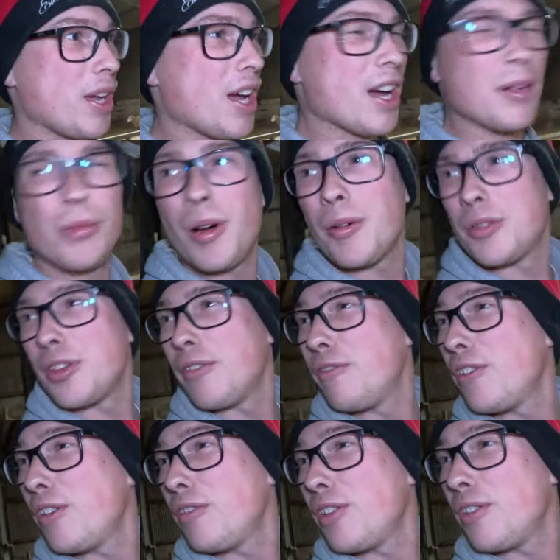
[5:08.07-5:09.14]
we had, what was it,
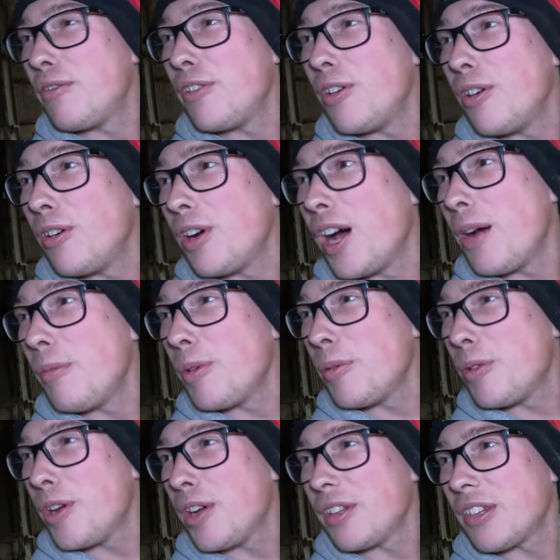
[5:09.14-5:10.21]
54 lamb we
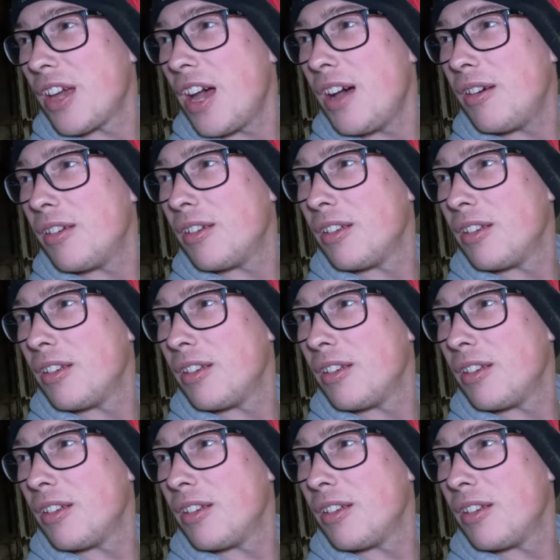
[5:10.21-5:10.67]
worked out?